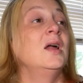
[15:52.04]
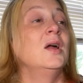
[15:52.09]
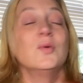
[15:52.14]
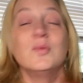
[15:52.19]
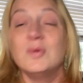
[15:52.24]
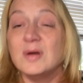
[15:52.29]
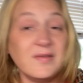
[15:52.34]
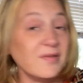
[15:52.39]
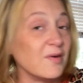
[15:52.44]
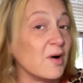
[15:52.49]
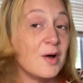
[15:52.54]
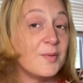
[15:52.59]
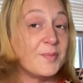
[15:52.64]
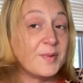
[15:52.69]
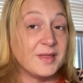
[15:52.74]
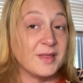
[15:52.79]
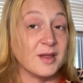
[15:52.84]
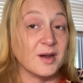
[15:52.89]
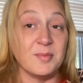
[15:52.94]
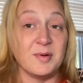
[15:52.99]
We've all
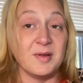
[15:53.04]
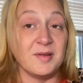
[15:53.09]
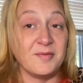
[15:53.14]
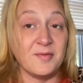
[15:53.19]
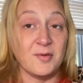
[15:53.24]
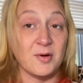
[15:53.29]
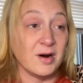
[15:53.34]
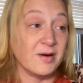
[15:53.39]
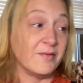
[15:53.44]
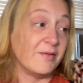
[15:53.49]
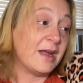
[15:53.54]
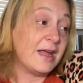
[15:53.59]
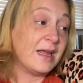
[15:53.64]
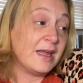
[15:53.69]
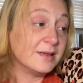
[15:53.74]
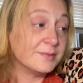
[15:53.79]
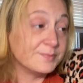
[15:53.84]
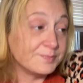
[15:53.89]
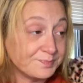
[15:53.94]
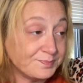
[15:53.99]
been there before,
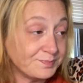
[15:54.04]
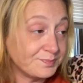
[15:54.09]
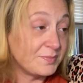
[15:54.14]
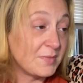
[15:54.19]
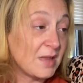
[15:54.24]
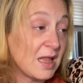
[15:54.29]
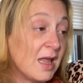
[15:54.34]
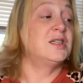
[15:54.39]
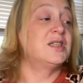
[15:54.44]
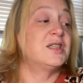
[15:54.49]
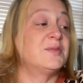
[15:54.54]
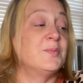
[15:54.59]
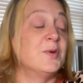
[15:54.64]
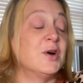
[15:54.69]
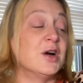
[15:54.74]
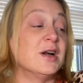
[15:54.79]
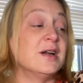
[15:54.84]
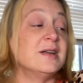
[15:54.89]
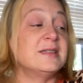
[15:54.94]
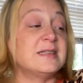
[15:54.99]
right?
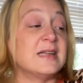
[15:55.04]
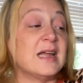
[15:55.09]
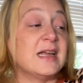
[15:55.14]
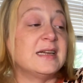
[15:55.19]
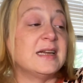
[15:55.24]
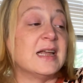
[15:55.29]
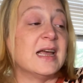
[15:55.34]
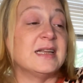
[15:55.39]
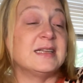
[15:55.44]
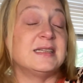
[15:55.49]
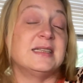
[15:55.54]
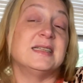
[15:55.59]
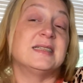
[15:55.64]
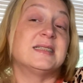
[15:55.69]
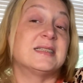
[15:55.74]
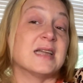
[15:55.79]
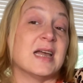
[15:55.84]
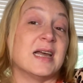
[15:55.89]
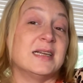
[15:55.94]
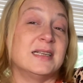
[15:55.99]
Smyrnes and I
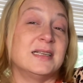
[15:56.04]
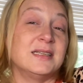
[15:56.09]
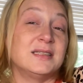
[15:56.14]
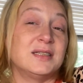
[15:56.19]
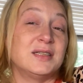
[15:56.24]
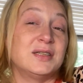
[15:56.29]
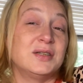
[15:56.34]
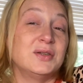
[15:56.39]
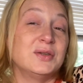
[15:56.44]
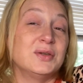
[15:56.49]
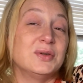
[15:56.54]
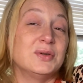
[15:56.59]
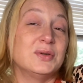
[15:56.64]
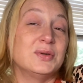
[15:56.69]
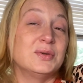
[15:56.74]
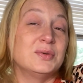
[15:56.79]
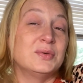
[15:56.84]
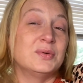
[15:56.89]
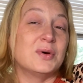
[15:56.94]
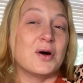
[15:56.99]
decided
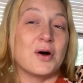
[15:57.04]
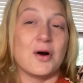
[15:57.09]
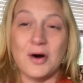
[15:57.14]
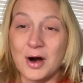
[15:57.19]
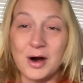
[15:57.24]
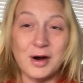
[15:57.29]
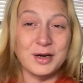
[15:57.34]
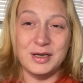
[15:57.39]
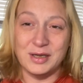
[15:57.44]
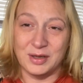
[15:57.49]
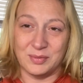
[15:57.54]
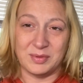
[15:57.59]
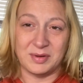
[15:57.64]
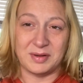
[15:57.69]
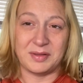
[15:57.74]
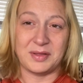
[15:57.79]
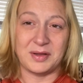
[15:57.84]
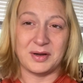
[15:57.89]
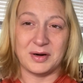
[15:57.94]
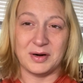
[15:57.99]
to argue
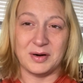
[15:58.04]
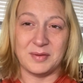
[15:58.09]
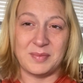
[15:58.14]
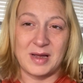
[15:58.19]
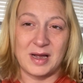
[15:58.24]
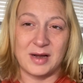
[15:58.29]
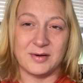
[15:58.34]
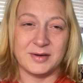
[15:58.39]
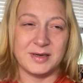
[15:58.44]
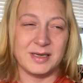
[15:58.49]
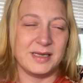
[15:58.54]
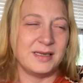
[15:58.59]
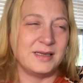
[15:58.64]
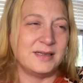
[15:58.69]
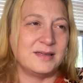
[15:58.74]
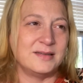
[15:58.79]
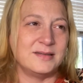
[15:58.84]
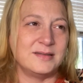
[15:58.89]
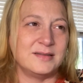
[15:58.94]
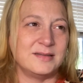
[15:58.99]
with her about
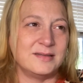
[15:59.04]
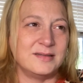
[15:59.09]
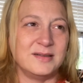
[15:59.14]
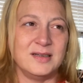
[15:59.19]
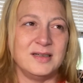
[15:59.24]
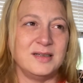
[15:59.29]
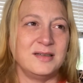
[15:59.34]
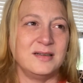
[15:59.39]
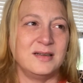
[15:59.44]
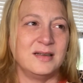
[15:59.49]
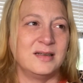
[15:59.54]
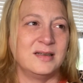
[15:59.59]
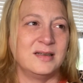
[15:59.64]
it. it